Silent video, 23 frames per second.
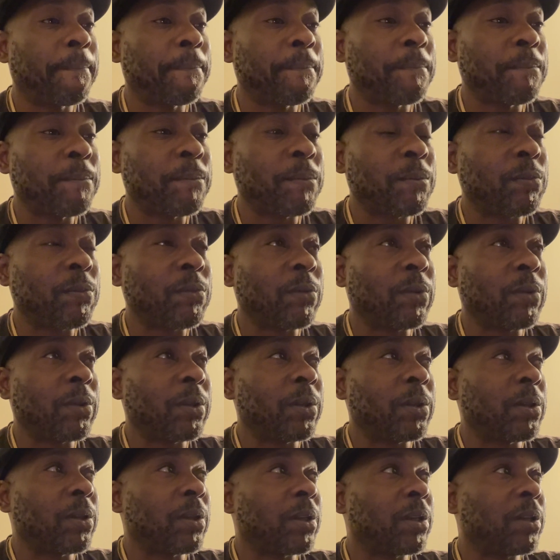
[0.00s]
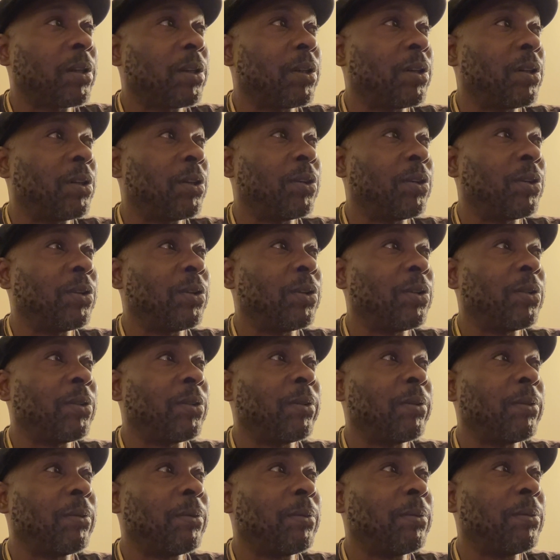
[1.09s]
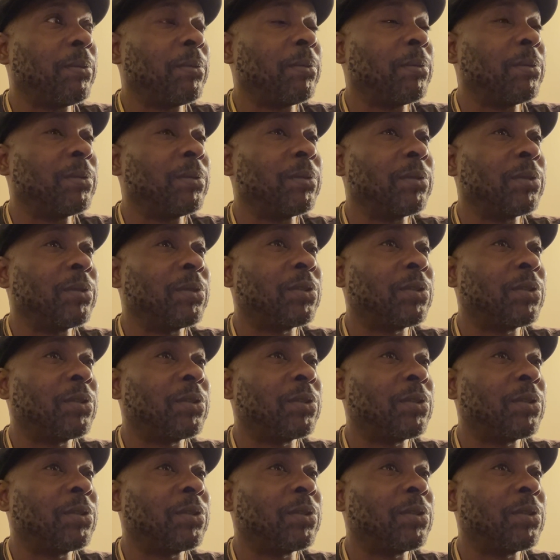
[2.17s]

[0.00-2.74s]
(no one is talking)